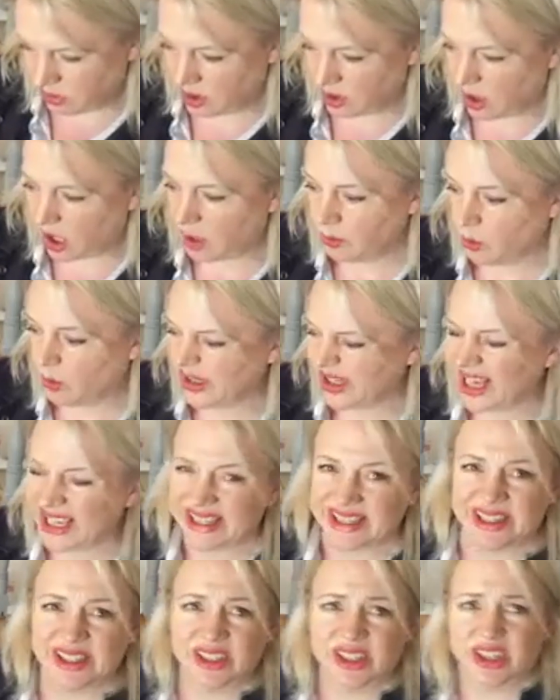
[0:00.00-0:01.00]
I'm always
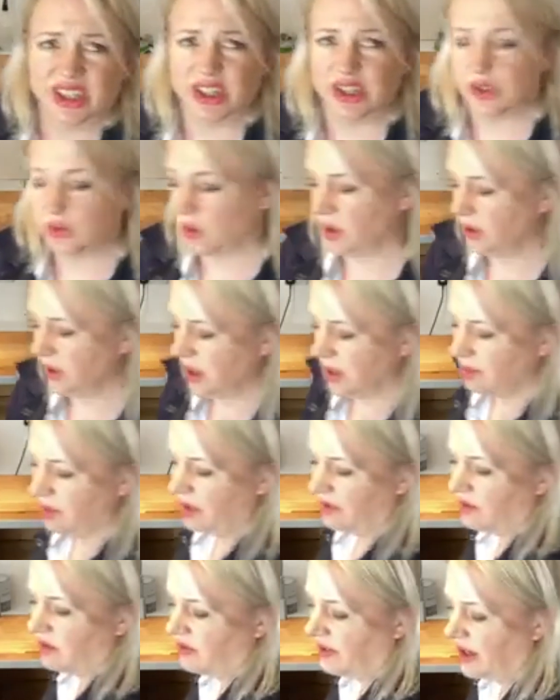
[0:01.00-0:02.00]
hesitant to use one simply
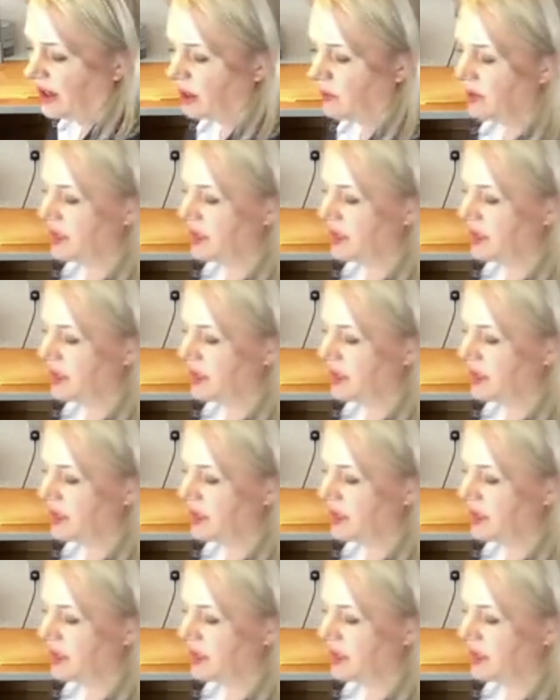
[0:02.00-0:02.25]
for the fact that,